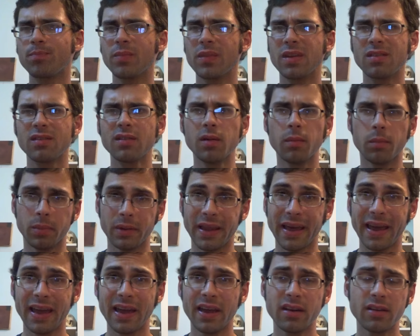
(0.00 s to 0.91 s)
It's a little
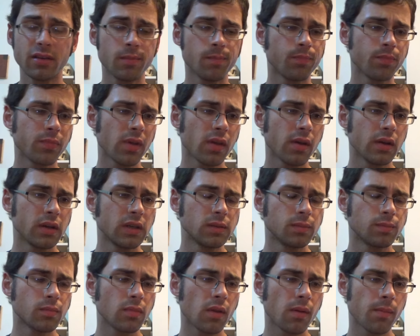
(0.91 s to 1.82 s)
bland,
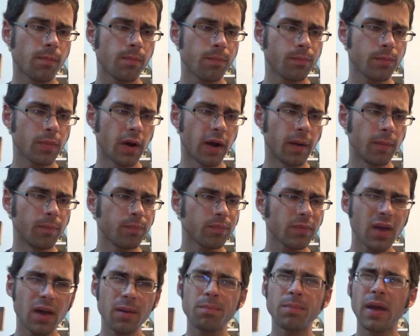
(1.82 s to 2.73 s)
but
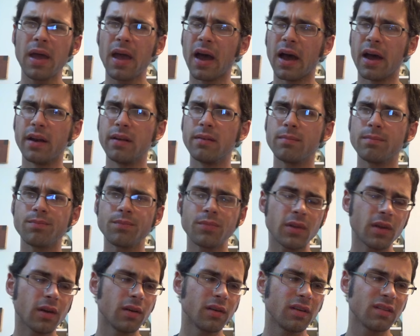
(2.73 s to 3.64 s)
not bad.
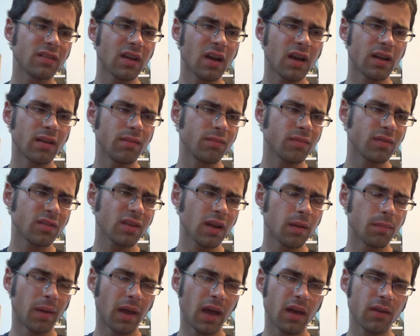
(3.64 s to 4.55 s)
You know, it's not
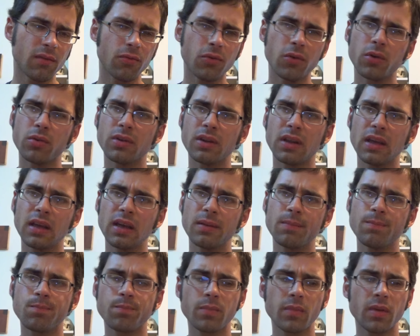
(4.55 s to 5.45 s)
a bad fruit to
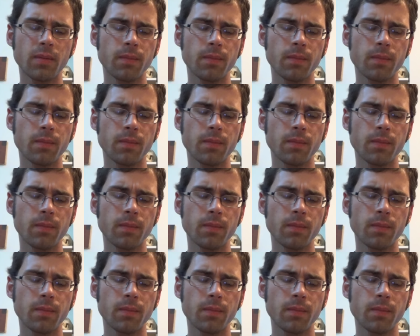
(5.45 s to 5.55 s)
eat.